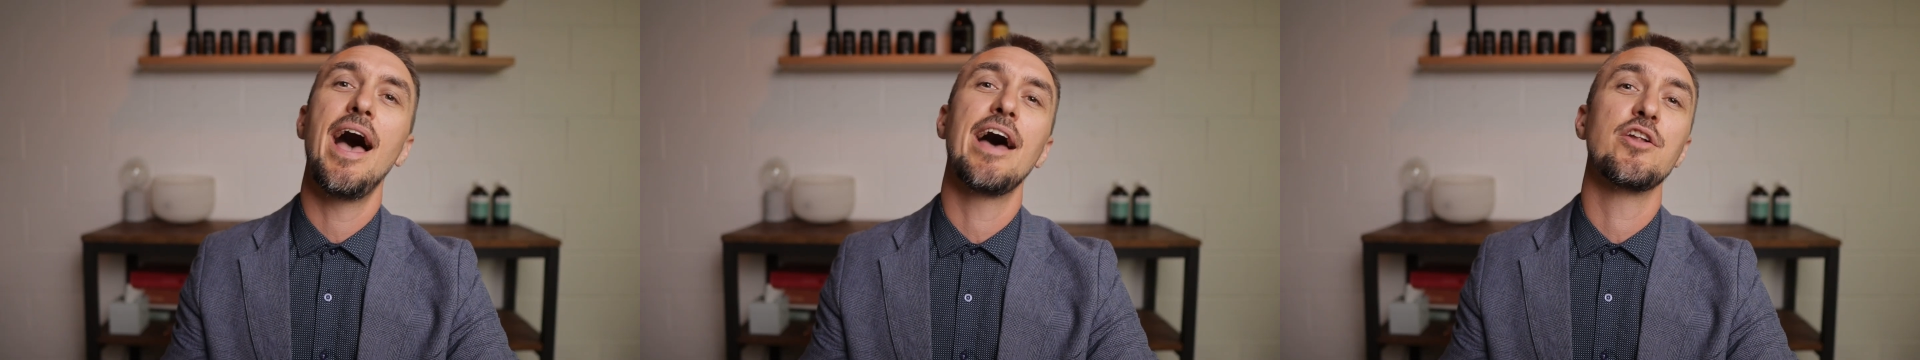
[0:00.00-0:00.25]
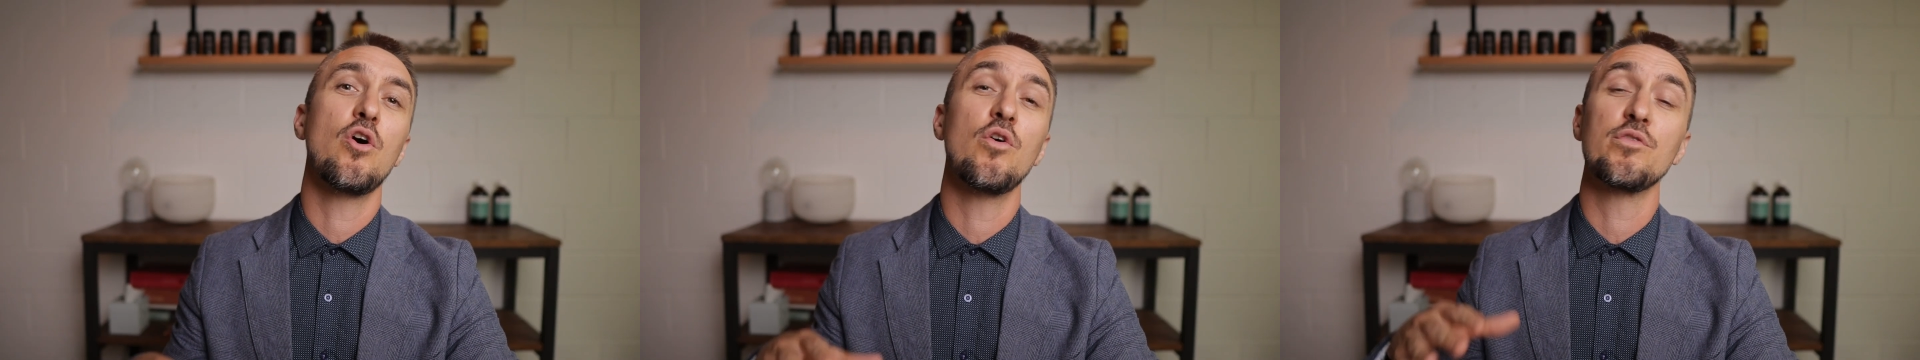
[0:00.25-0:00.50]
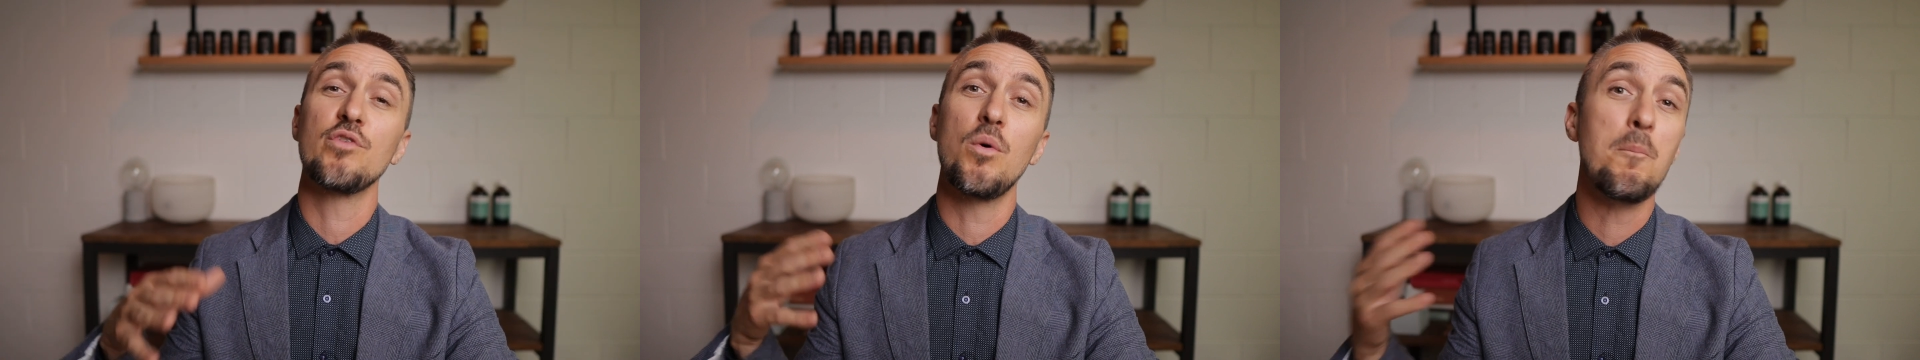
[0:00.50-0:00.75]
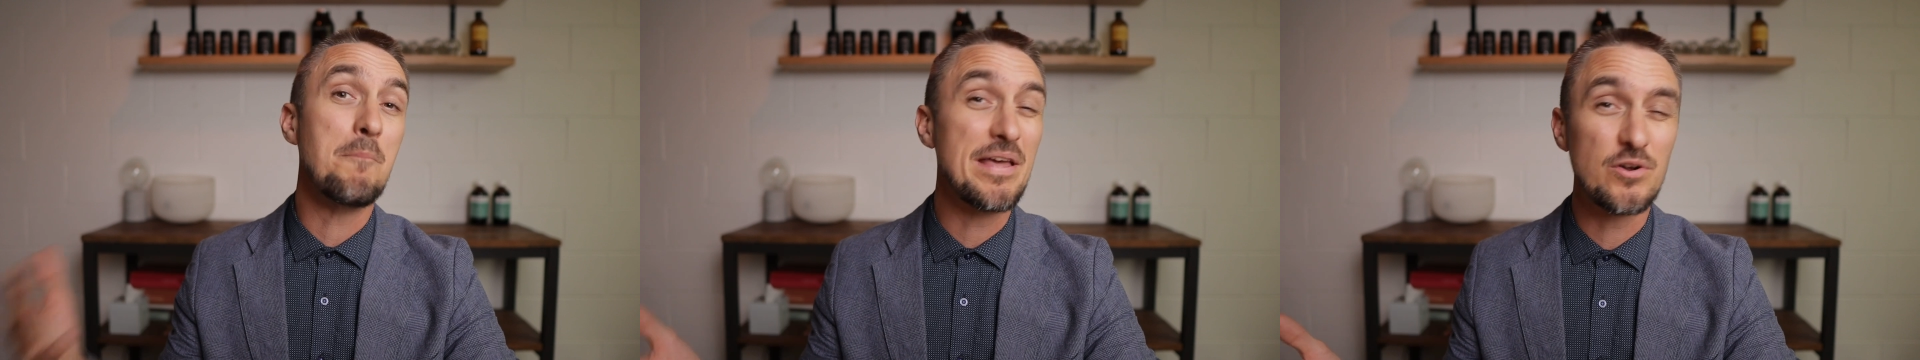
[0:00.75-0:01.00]
And also
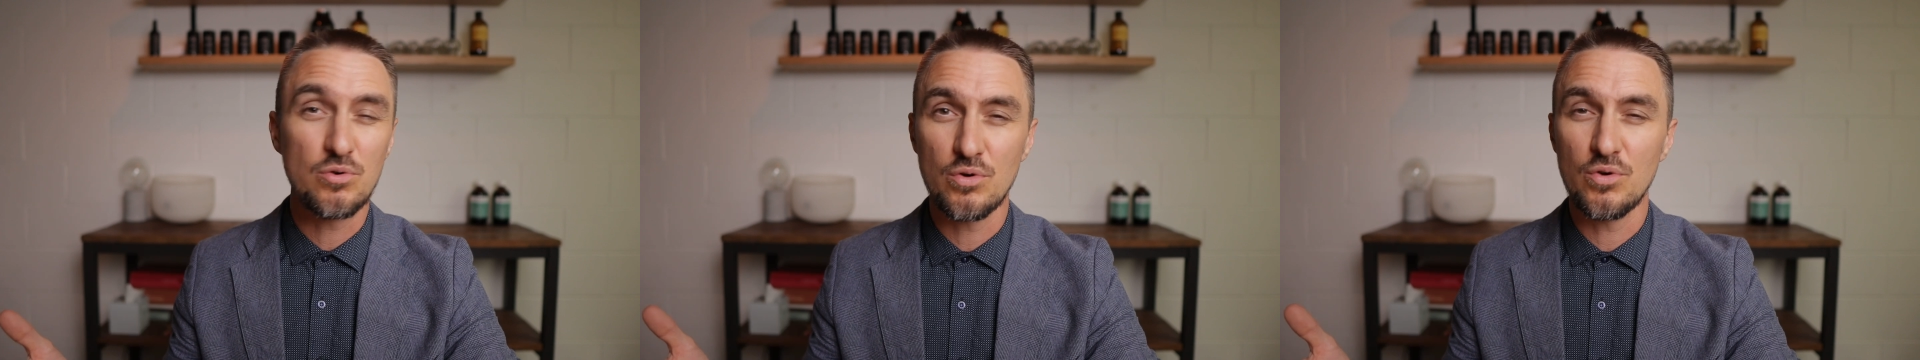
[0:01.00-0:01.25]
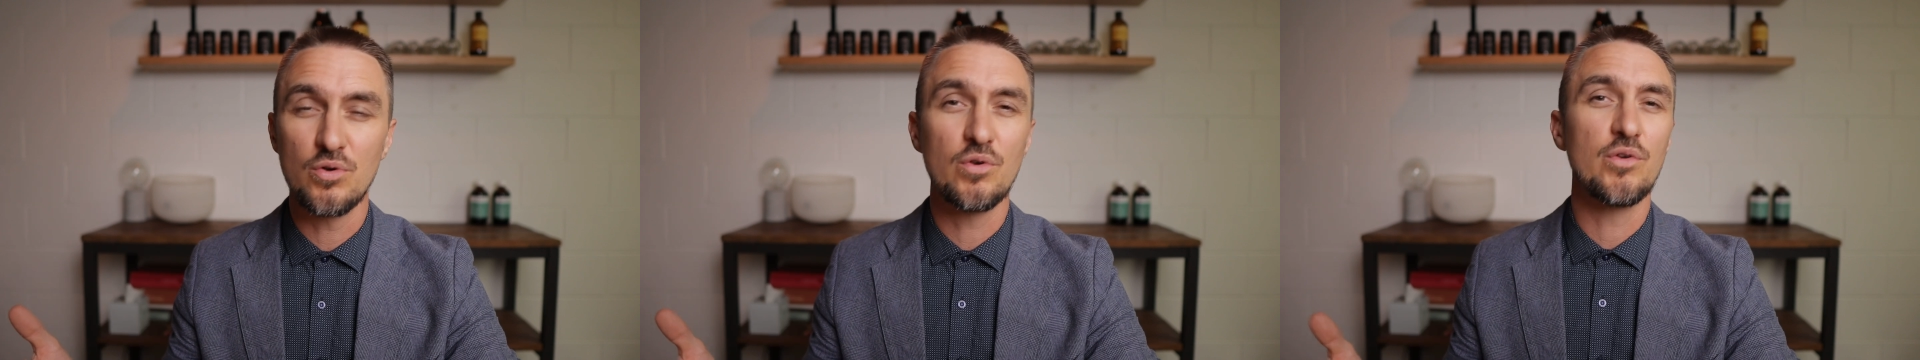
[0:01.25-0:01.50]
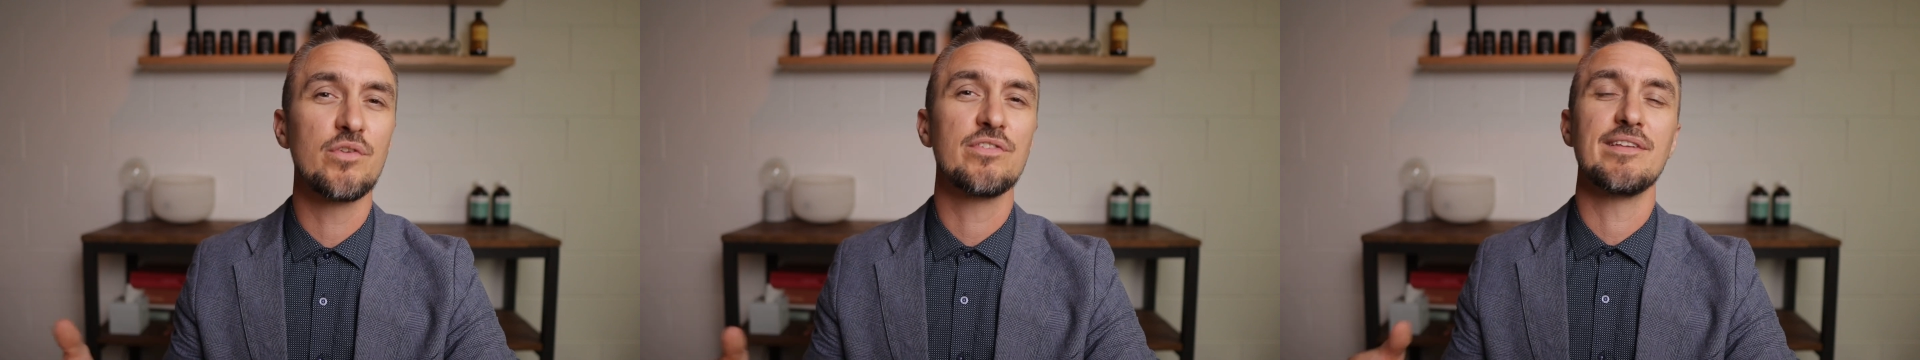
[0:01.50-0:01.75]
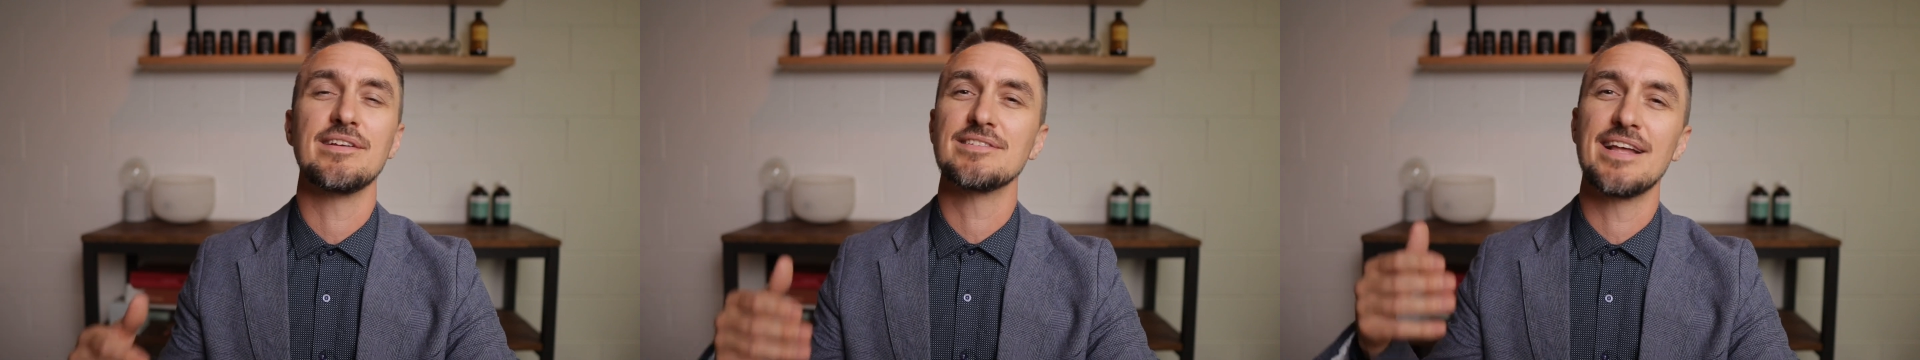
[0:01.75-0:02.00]
minerals,
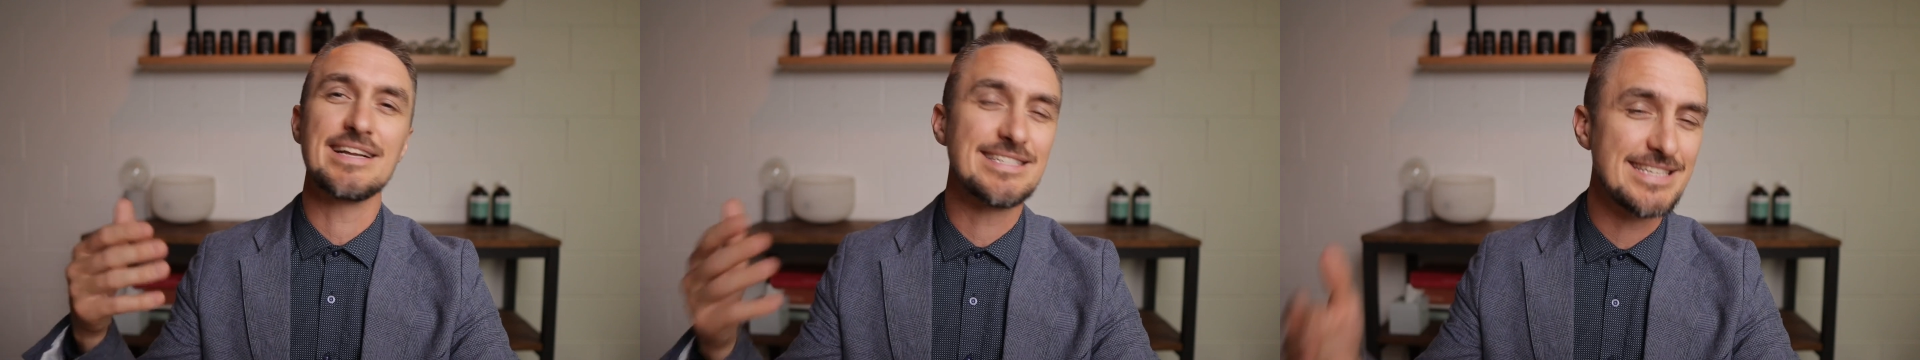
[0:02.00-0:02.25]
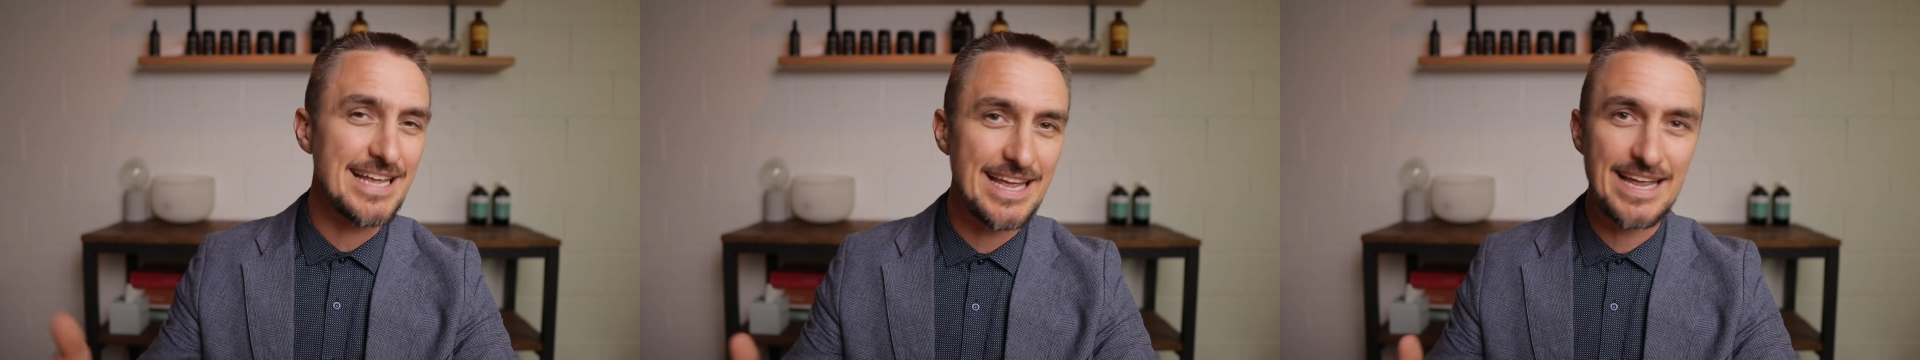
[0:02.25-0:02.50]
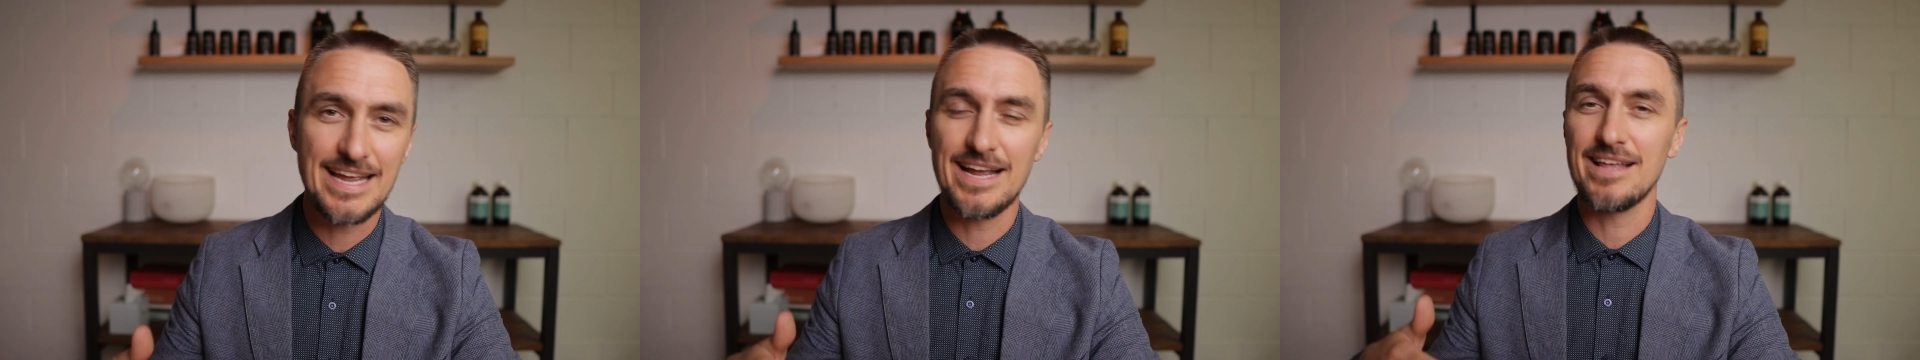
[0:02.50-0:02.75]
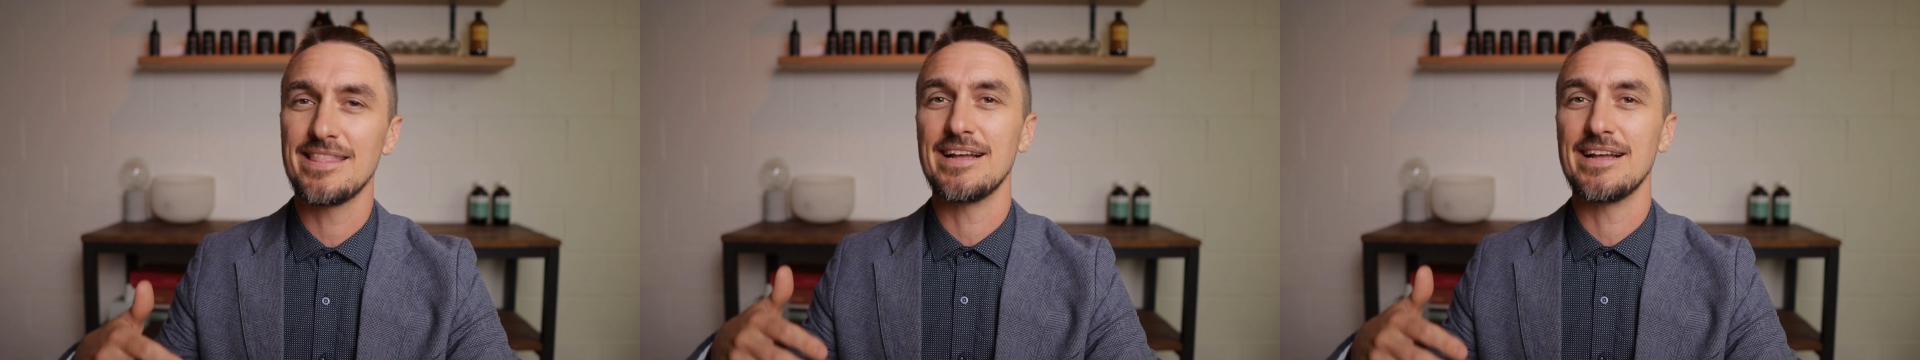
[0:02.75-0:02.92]
things like zinc,